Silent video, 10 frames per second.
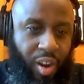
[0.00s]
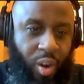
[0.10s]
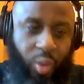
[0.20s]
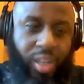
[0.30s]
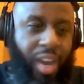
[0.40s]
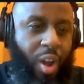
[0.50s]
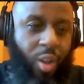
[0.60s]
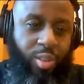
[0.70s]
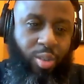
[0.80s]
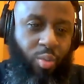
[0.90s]
who's got
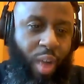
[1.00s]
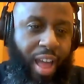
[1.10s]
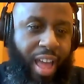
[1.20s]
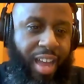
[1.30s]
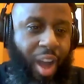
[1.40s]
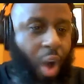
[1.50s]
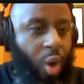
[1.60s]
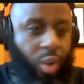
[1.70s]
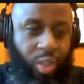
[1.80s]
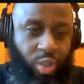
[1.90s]
all the swag,
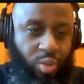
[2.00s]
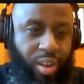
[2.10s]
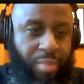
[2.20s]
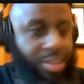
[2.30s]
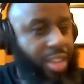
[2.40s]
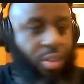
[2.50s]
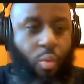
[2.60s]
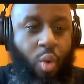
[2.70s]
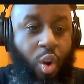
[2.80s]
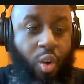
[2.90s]
all the drip that the
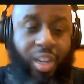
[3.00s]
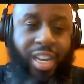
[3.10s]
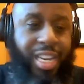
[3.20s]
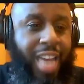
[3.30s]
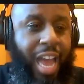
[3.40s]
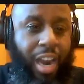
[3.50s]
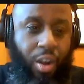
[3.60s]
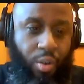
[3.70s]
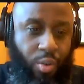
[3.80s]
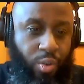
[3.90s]
world could not
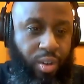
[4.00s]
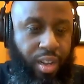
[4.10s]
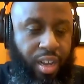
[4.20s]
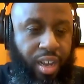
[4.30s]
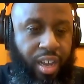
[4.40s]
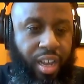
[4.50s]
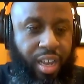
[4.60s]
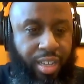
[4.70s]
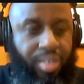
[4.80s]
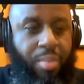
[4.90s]
hold.
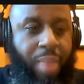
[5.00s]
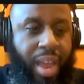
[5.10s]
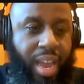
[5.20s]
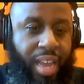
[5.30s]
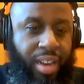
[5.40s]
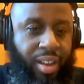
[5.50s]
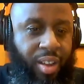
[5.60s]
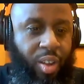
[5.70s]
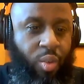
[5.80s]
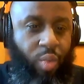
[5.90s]
He's the man
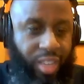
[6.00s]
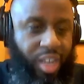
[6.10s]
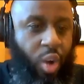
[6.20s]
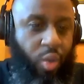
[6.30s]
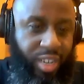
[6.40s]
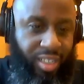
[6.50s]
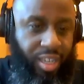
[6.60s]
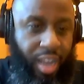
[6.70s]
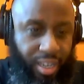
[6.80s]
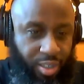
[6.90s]
with the golden
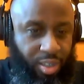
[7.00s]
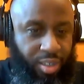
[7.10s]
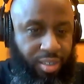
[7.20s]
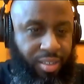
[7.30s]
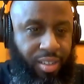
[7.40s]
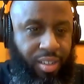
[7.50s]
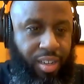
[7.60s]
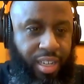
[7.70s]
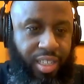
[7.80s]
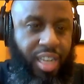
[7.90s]
touch.
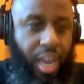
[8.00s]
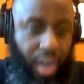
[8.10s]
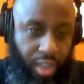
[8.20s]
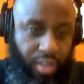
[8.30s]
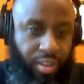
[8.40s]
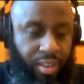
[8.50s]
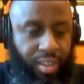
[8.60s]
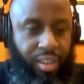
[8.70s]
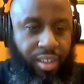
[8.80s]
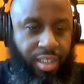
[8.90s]
He's none other
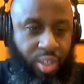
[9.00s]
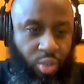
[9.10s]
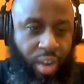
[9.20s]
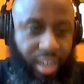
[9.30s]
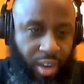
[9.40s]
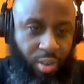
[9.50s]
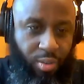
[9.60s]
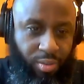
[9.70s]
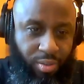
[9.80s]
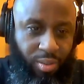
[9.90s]
than
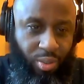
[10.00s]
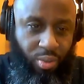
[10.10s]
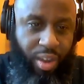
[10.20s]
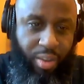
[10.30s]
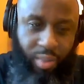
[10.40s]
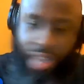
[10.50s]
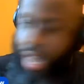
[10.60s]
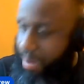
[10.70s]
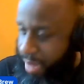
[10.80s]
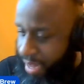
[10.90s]
Draco. Dre, what's
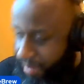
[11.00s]
happening, man?